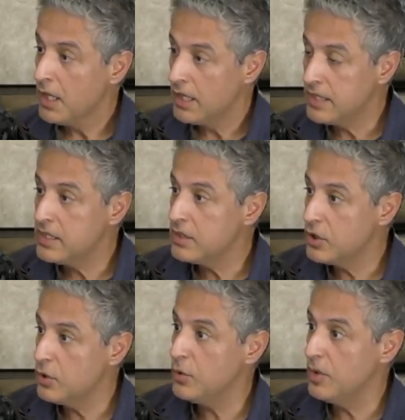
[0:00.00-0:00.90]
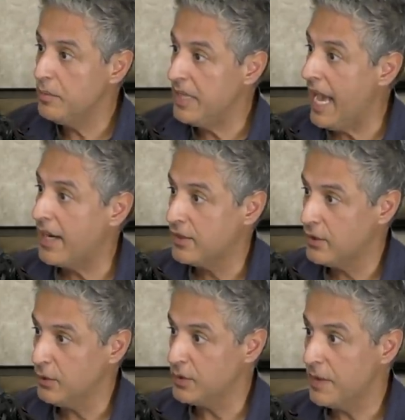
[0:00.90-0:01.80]
Listen to the
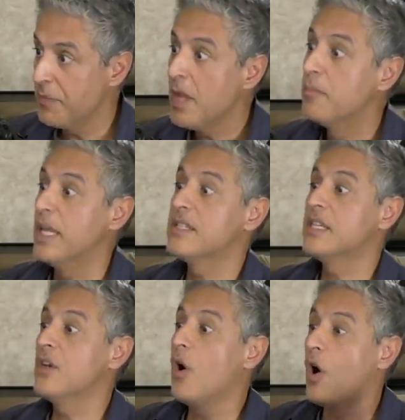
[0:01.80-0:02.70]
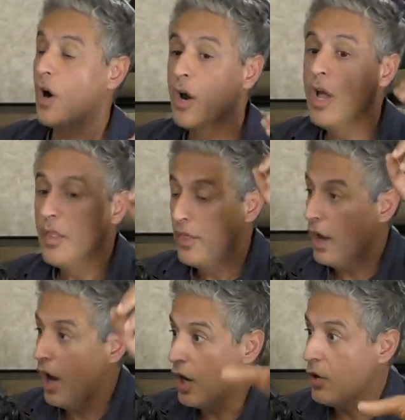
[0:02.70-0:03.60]
Beatitudes. Blessed are
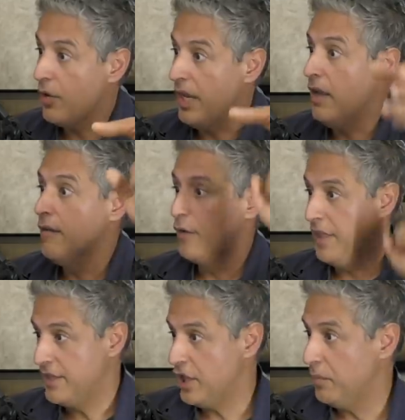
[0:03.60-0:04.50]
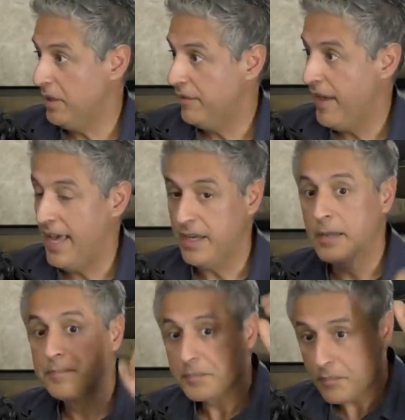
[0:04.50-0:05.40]
the hungry, for they shall be fed.
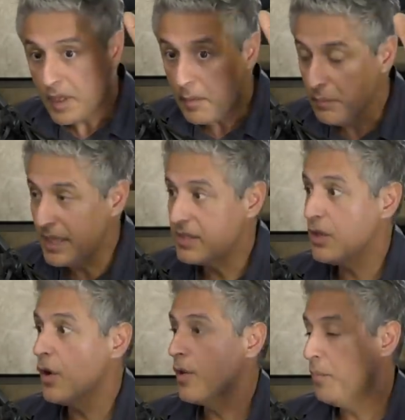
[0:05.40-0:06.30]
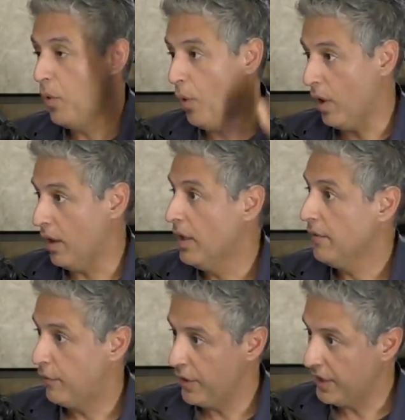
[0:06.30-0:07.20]
Blessed are the poor,
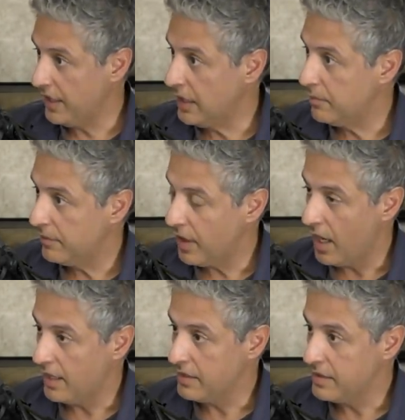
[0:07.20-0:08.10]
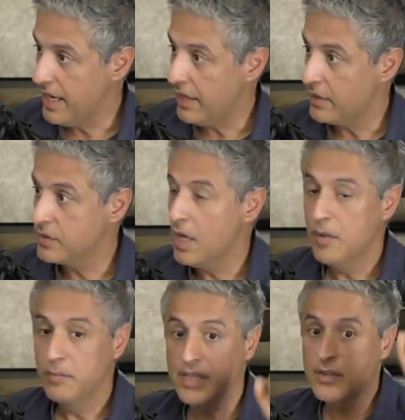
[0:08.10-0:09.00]
for the kingdom of God is theirs.
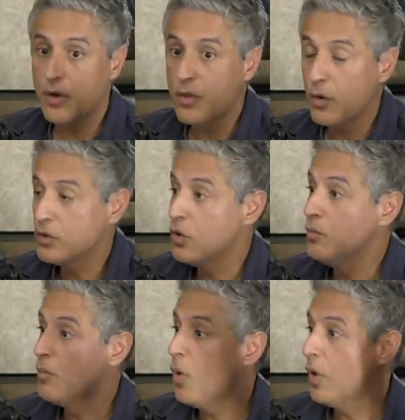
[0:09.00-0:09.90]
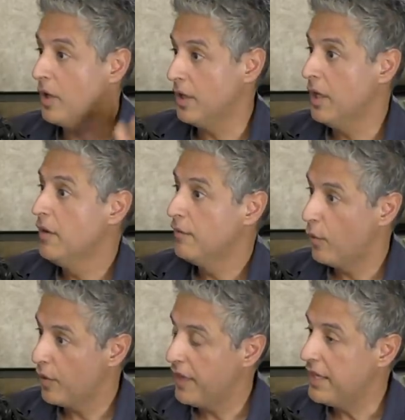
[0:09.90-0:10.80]
Blessed are those who mourn,
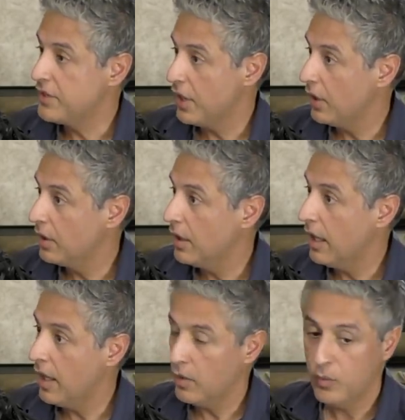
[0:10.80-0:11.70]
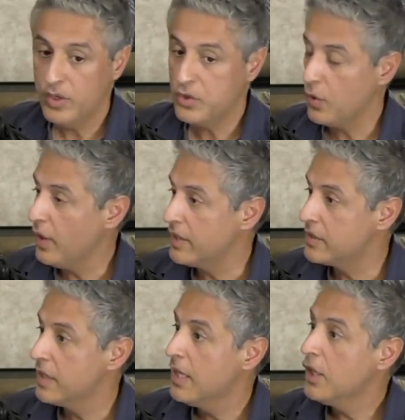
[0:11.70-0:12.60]
for they shall
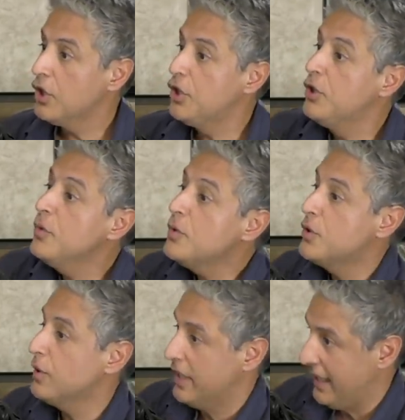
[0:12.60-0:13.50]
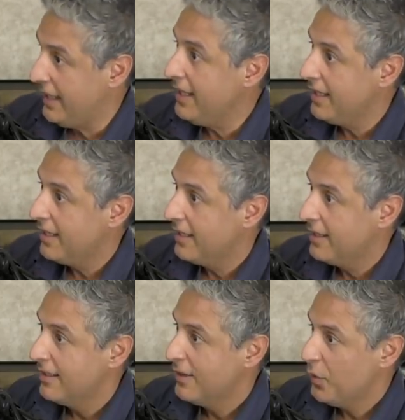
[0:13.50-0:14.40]
rejoice. Usually,
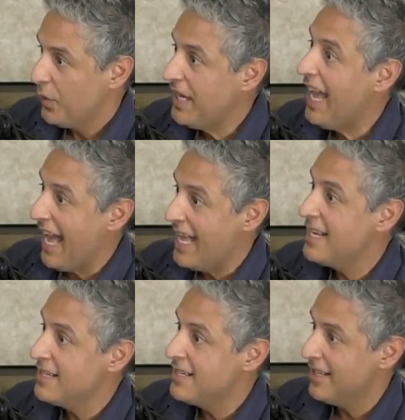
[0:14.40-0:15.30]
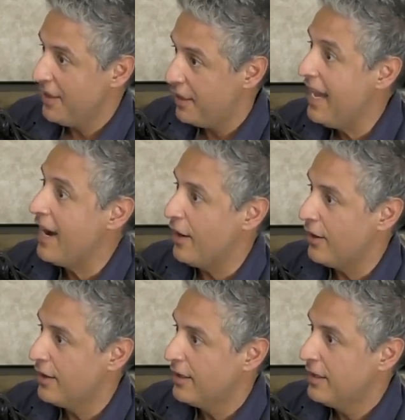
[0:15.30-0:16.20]
we end
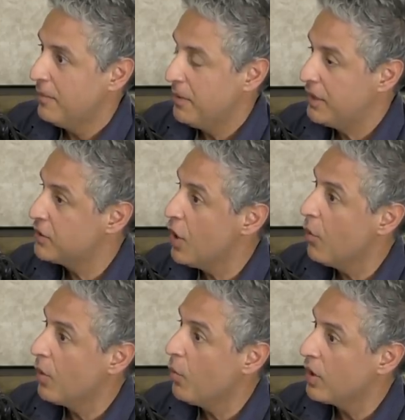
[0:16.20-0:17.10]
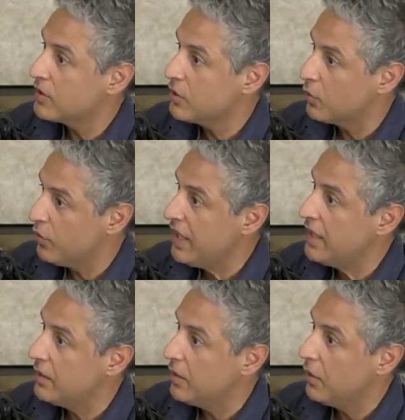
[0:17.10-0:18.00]
there, because no one wants to
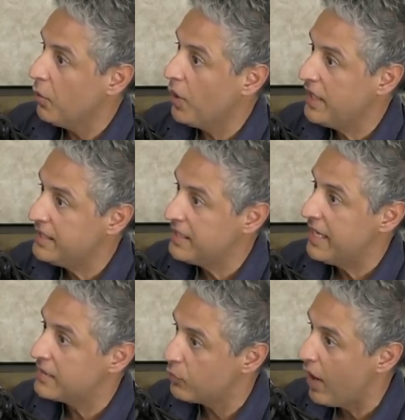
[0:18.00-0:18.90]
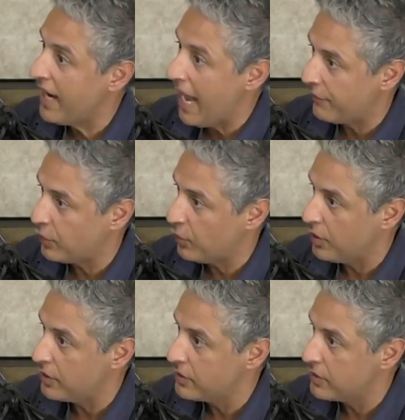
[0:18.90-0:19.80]
read what he says right
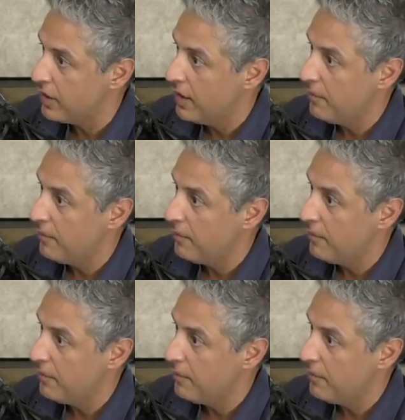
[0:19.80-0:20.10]
afterwards.